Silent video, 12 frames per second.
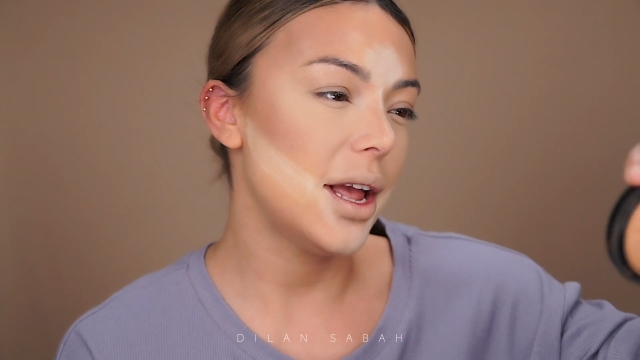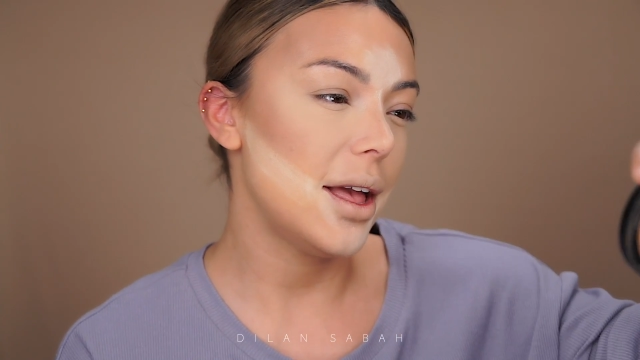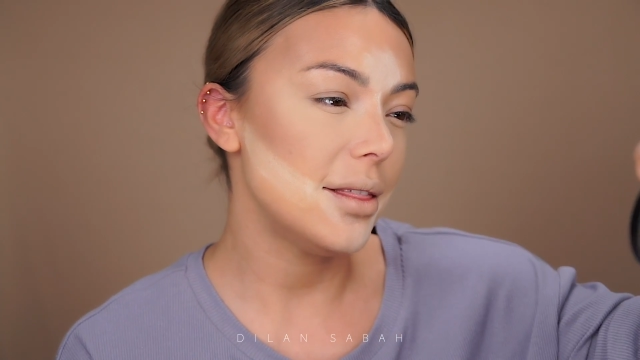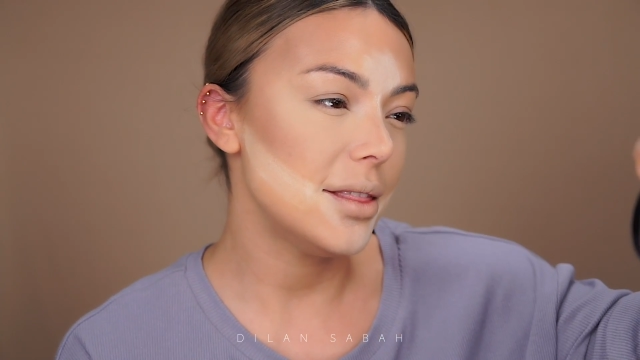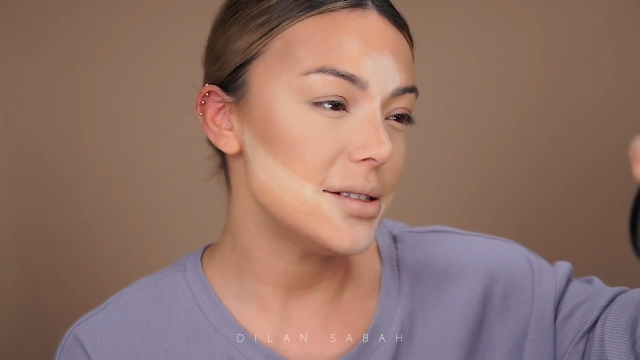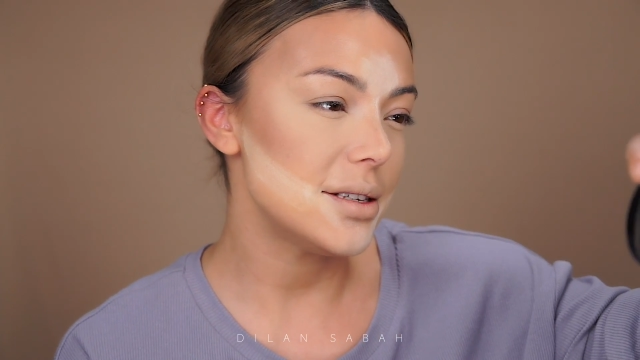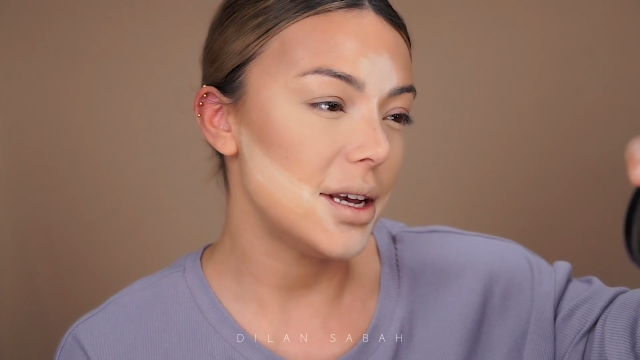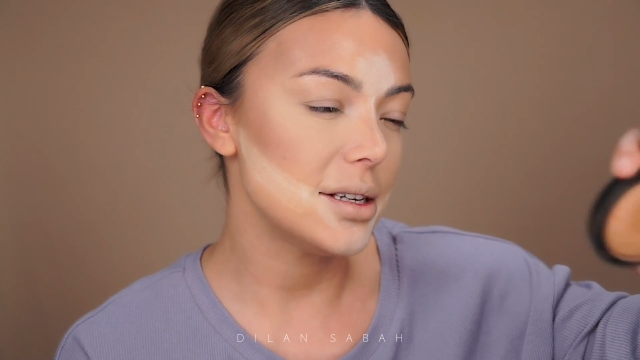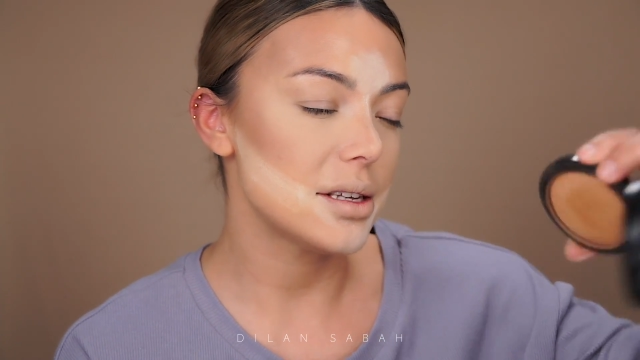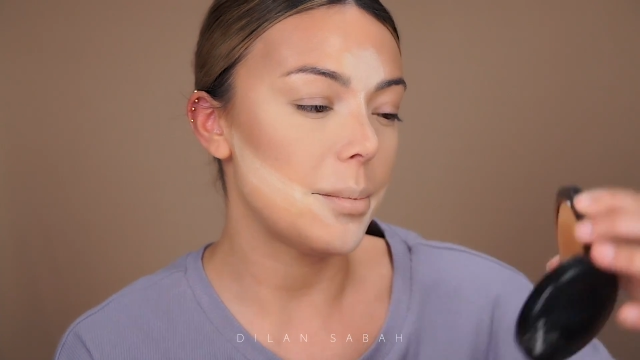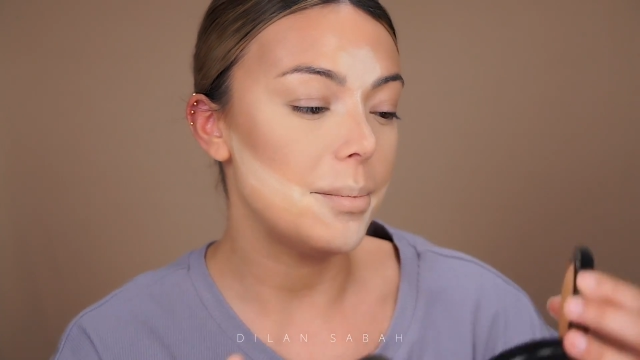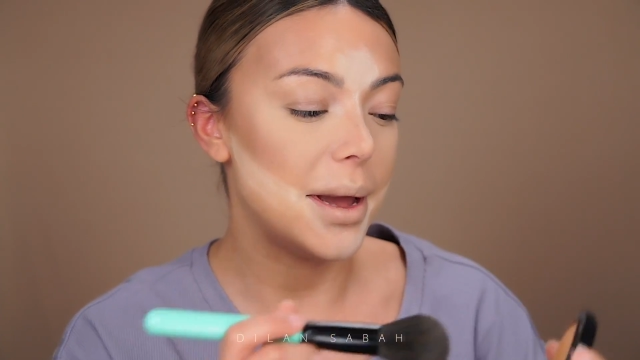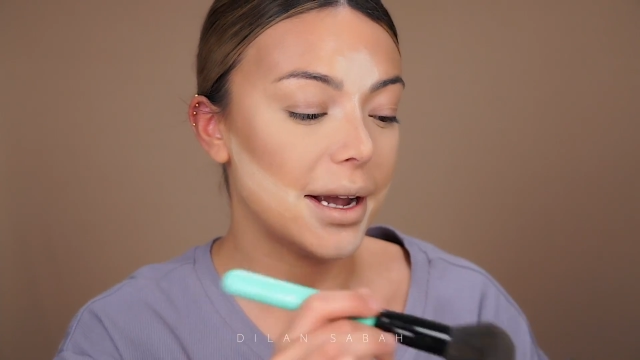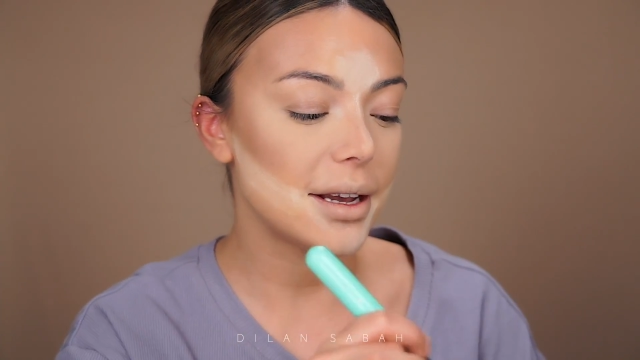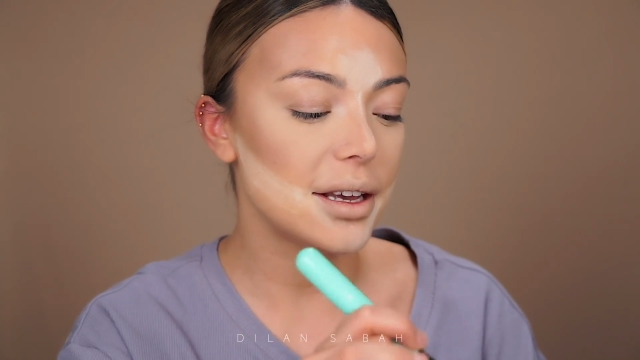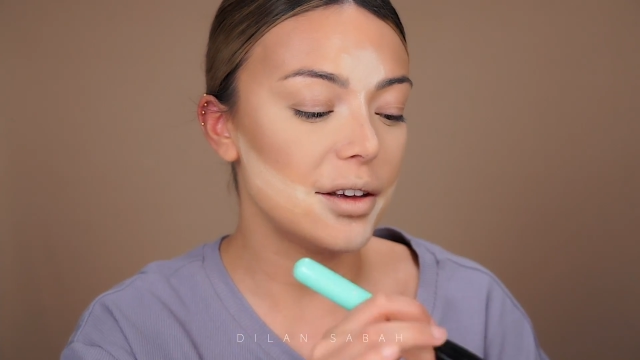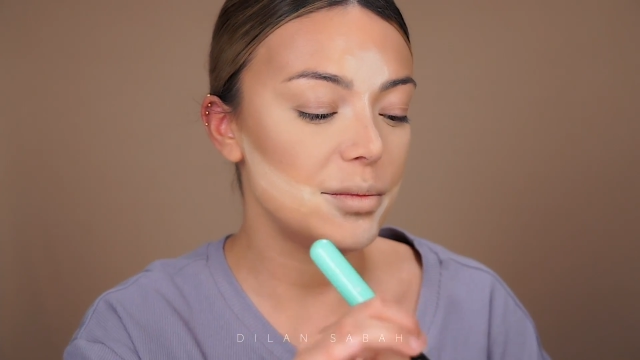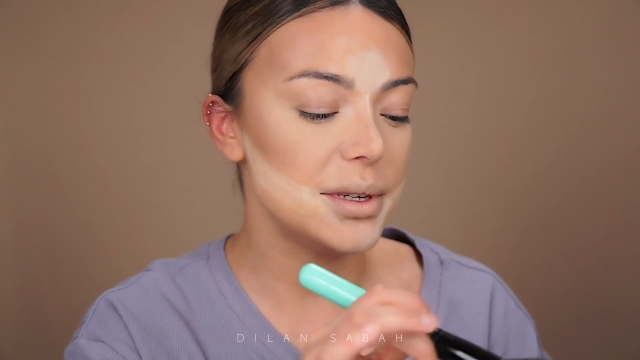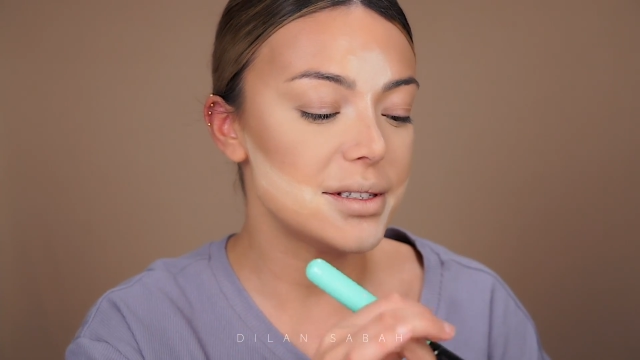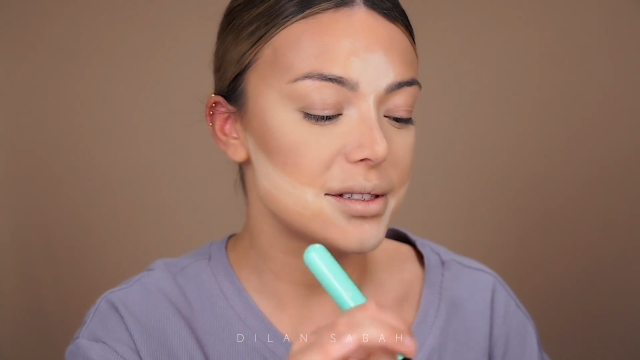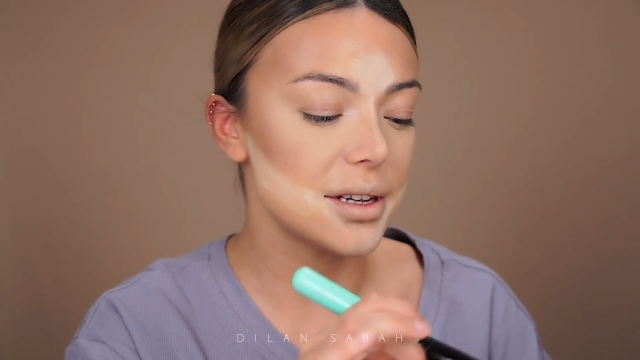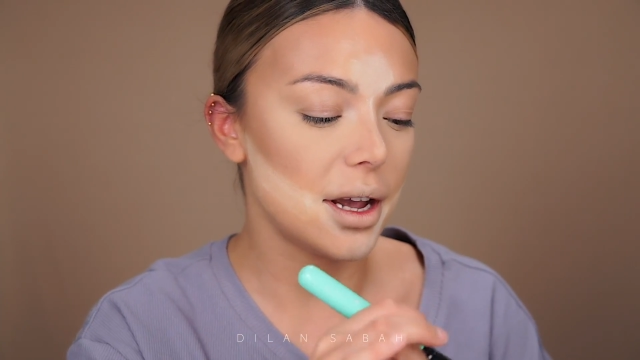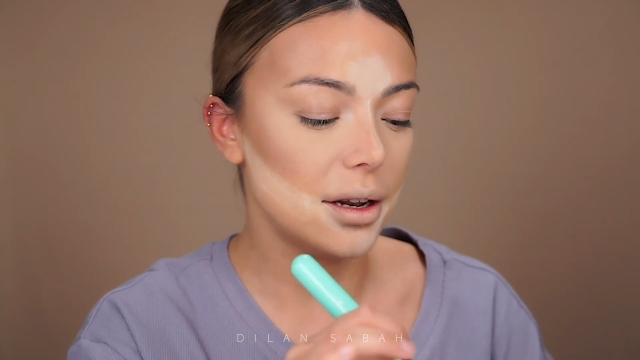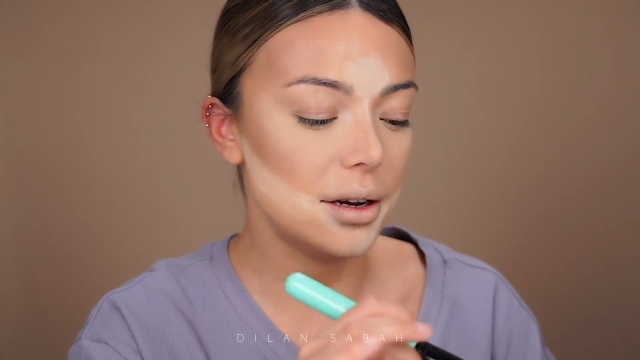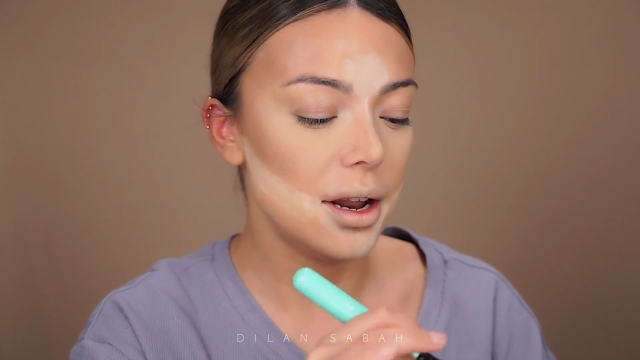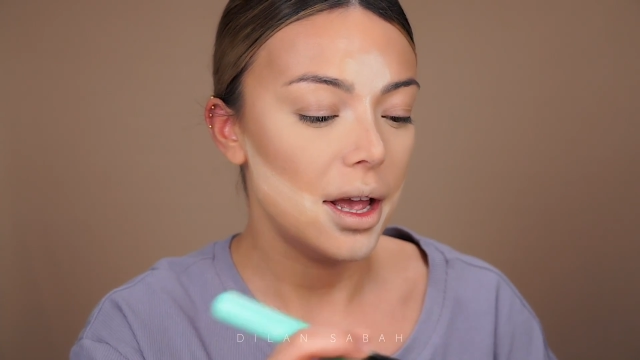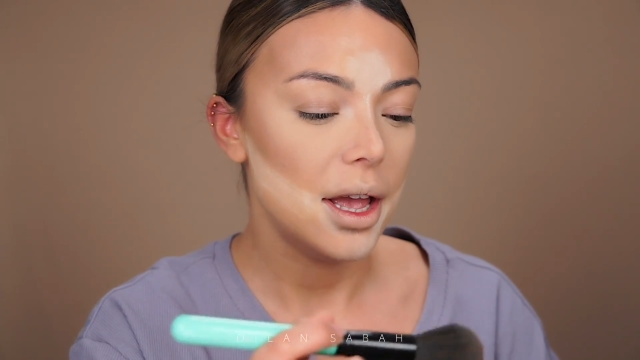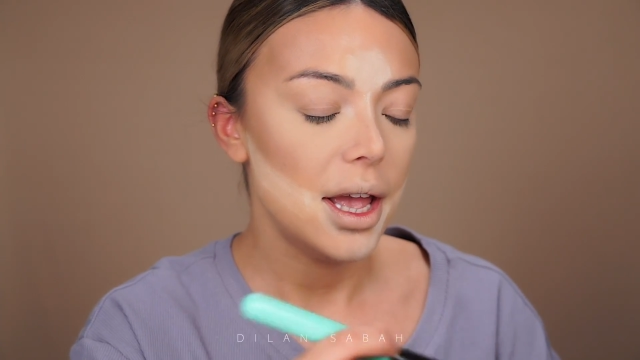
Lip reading: and this is MAC Give Me Sun.